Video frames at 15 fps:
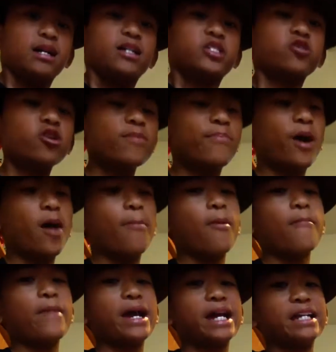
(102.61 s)
Toy Popper
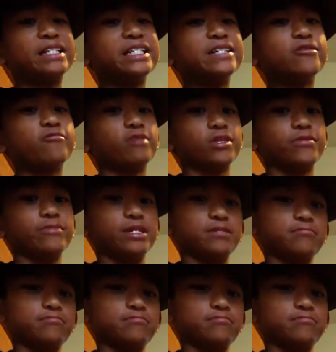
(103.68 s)
made a deal with me.